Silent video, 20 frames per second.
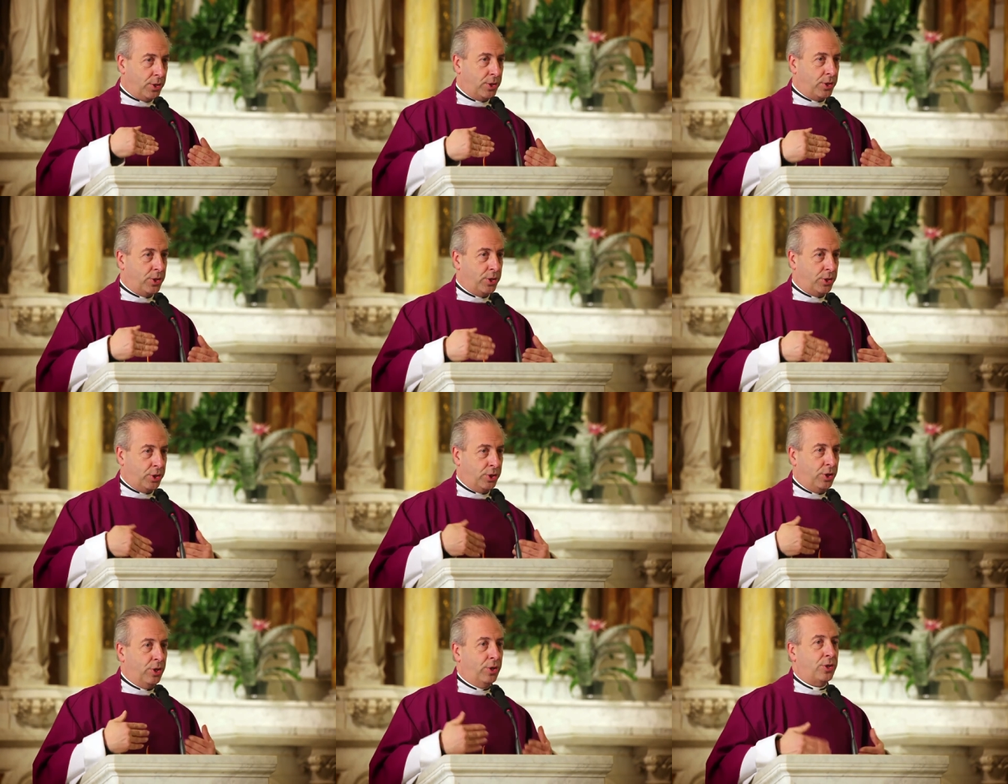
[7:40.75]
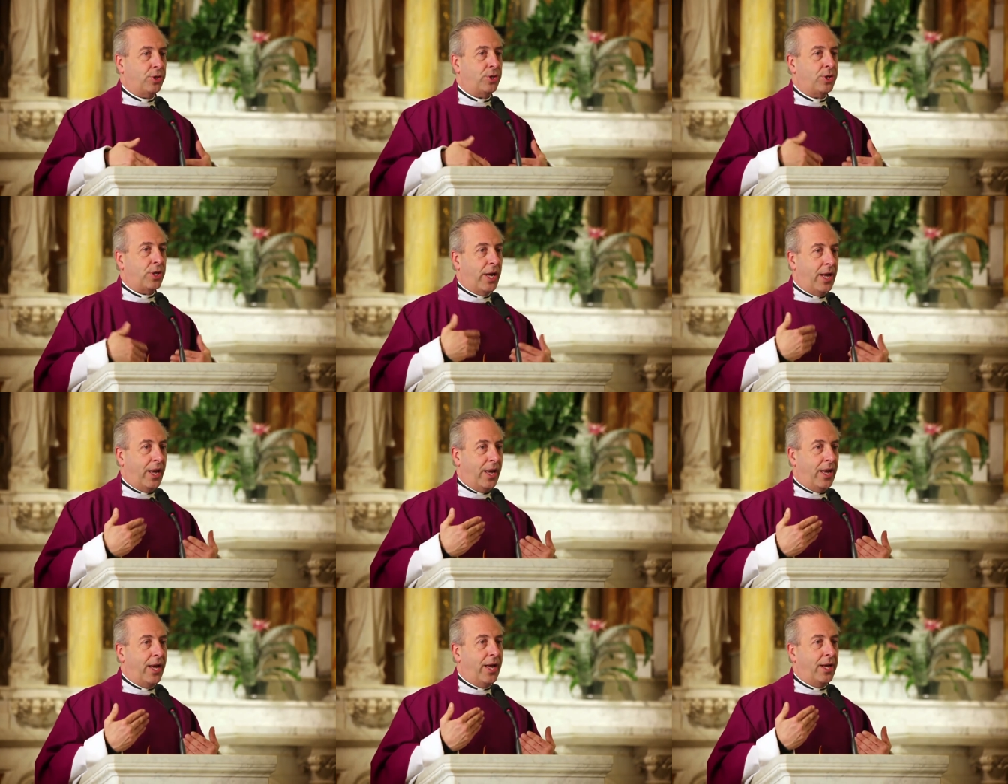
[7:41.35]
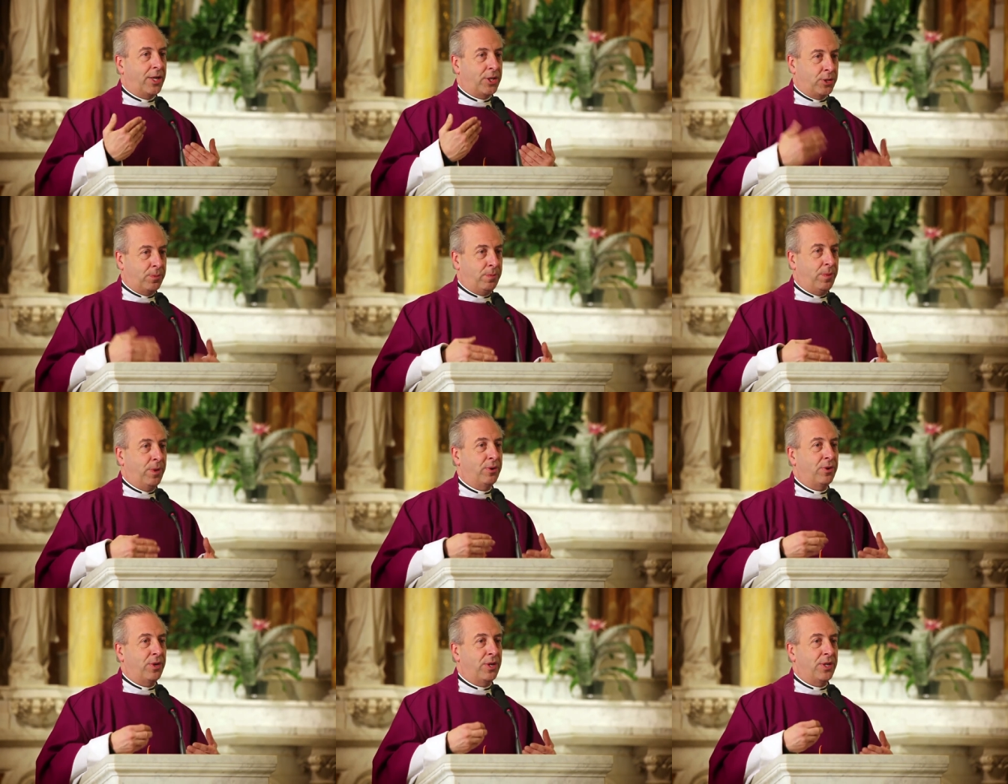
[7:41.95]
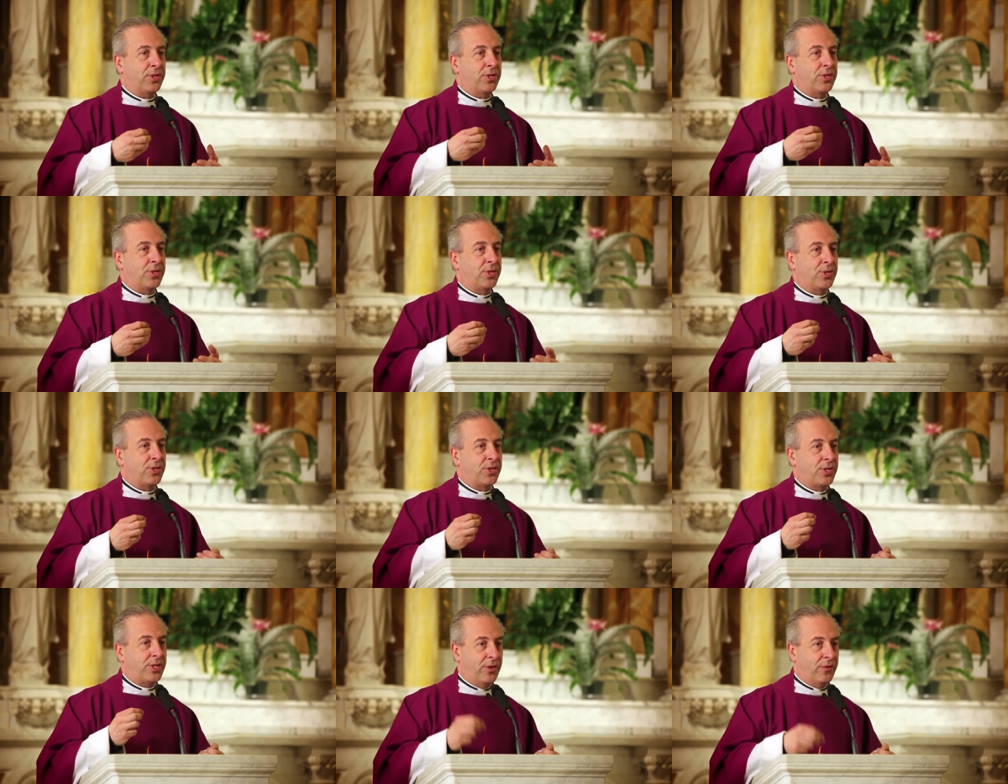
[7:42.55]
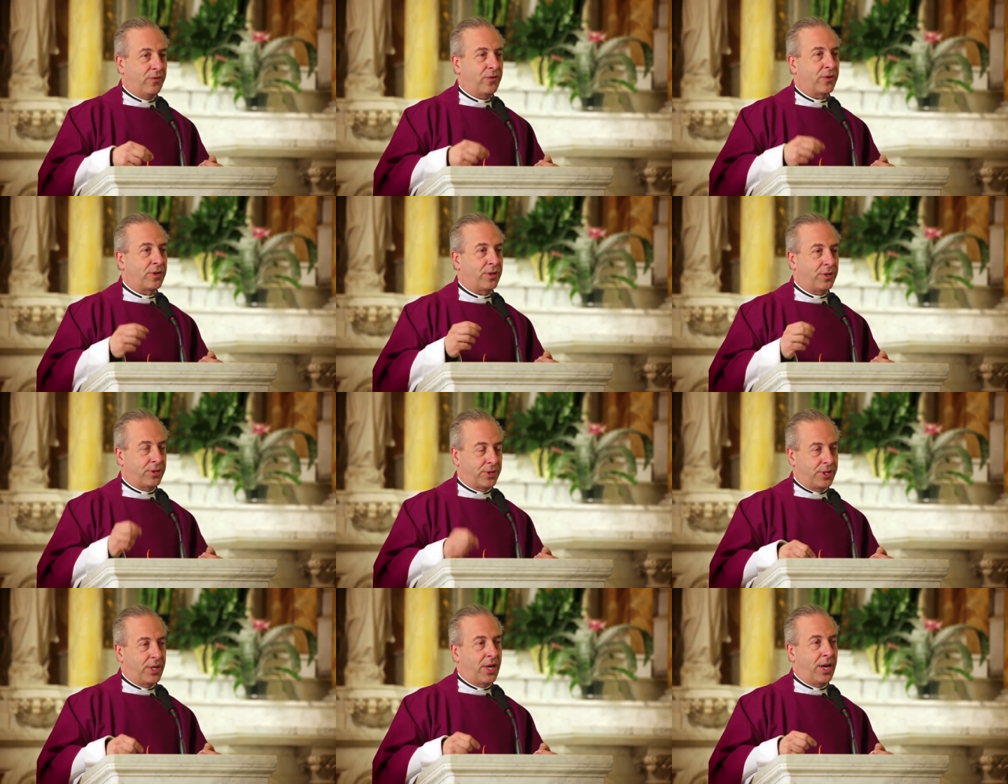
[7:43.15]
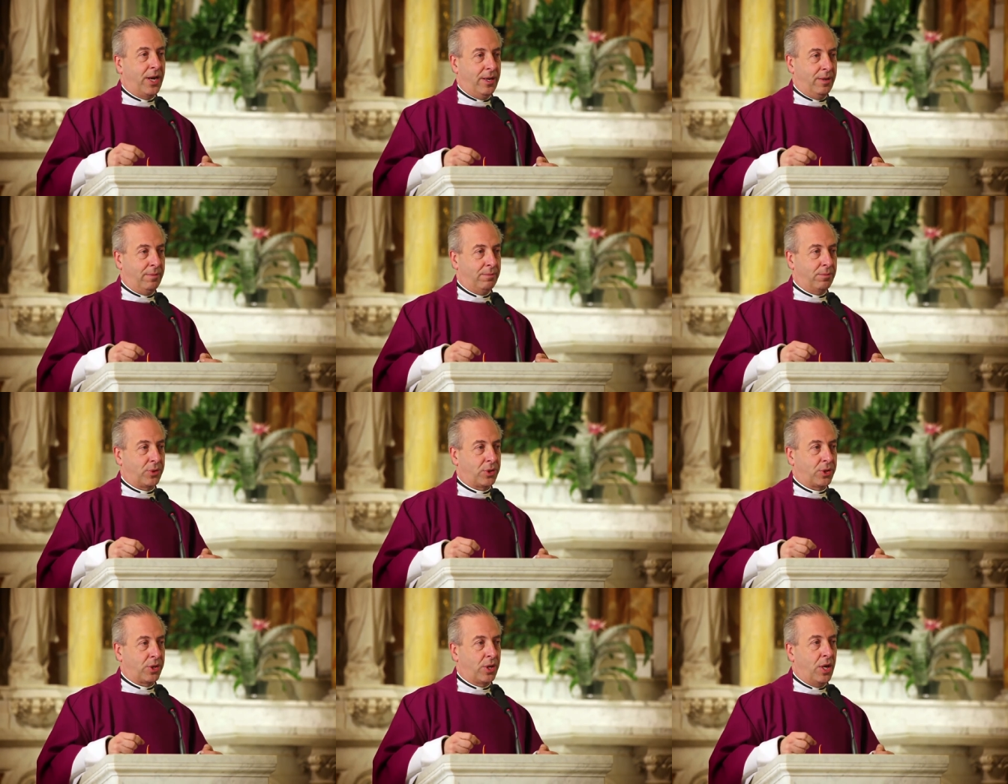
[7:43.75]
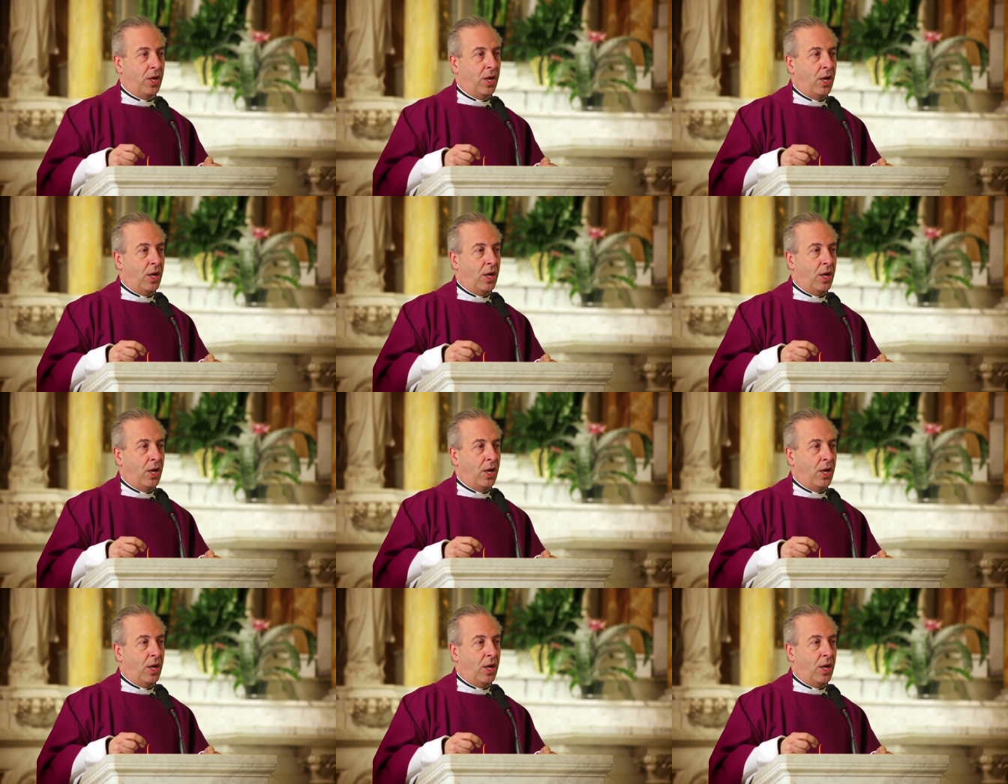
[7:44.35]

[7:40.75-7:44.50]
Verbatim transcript: the Church experiences difficult times.